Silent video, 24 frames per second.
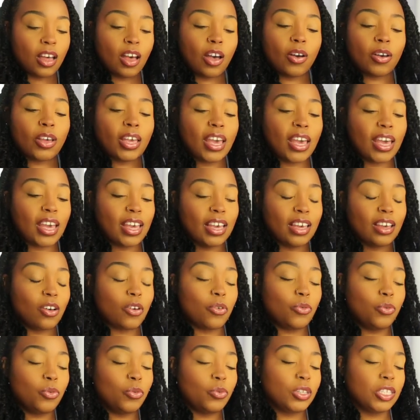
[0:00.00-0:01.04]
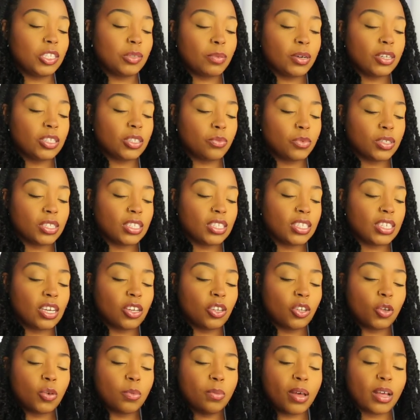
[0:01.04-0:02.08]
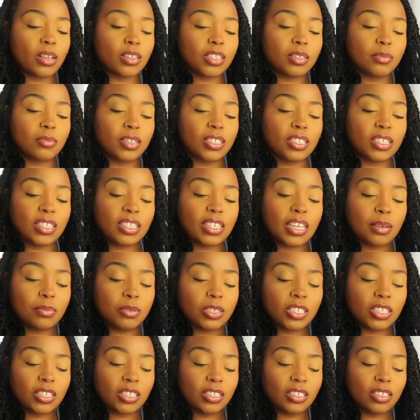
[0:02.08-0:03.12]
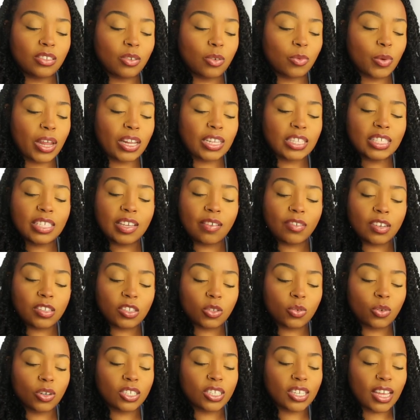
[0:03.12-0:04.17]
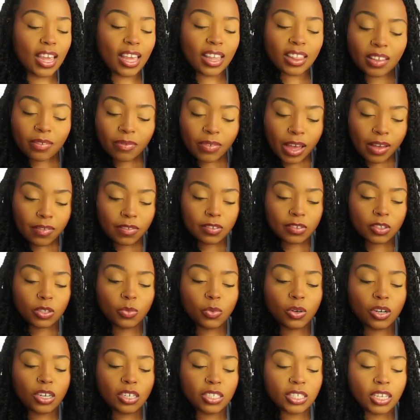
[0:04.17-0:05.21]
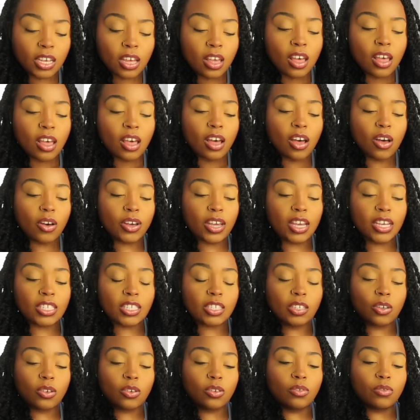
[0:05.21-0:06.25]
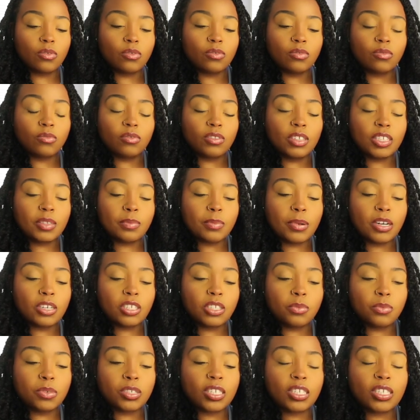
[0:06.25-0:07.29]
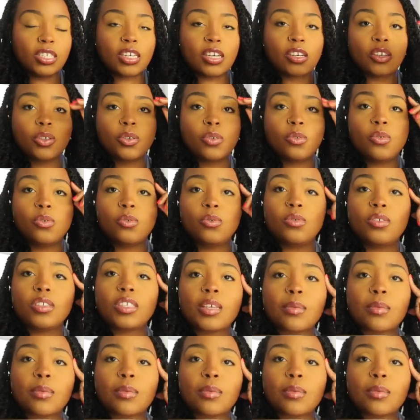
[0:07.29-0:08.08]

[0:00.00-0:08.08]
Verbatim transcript: Okay. Oh, this person wants to tell you about some deception. Oh, got the Seven of Swords and the Five of Swords. Okay, so this person wants to tell you